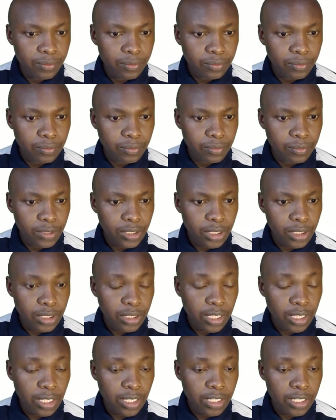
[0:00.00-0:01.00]
This
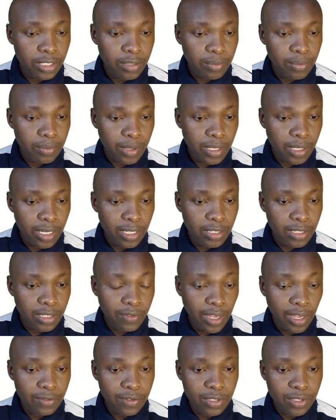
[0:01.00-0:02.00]
x minus 5 is
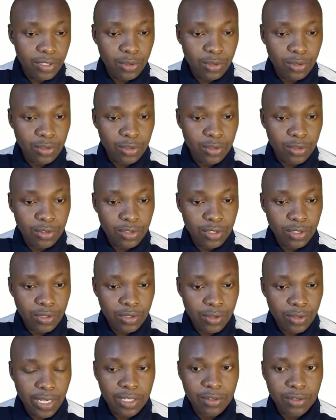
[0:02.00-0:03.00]
equals to 0. So x
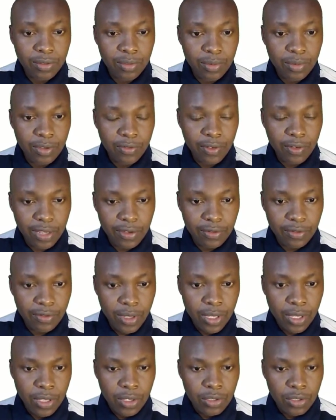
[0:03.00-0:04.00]
will be 5.
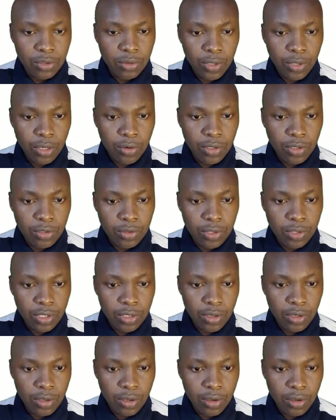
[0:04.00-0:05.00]
So we're going to
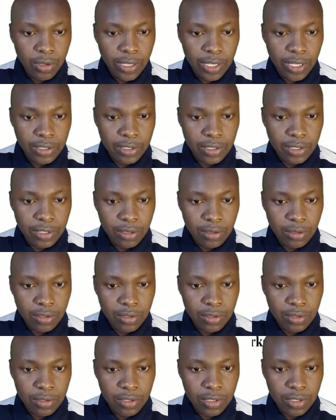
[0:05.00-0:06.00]
ignore x is equals to
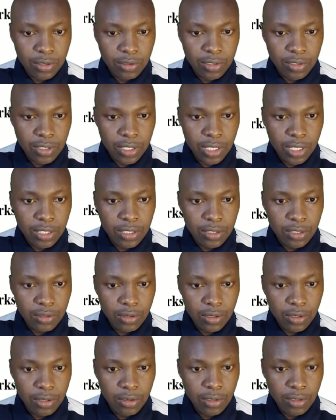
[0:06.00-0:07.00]
0 since
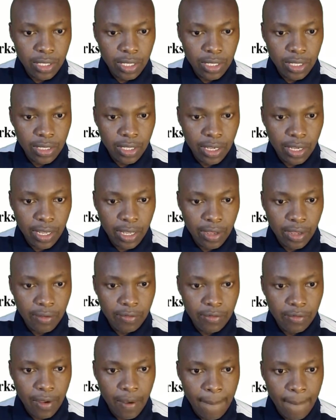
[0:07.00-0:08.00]
when looking at the curve,
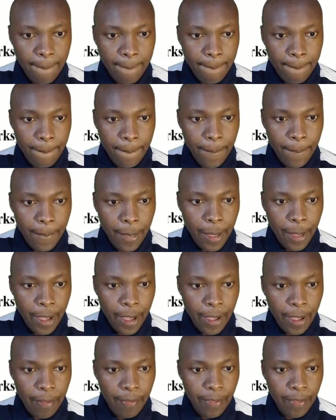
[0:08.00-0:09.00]
now
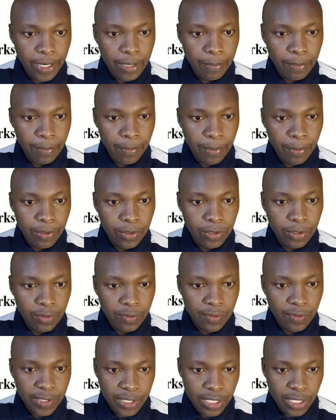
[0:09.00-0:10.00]
that point of
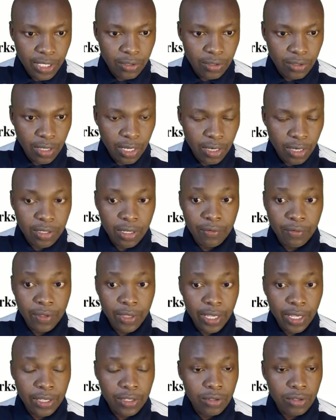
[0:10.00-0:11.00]
intersection cannot have the x
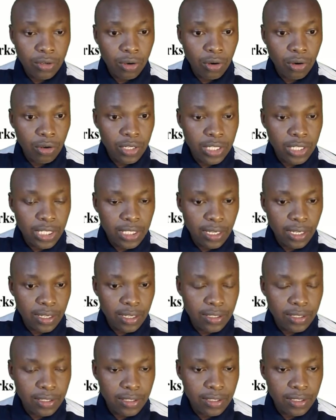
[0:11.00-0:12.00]
coordinate as
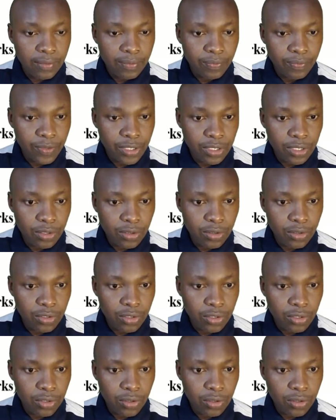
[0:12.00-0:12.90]
0, so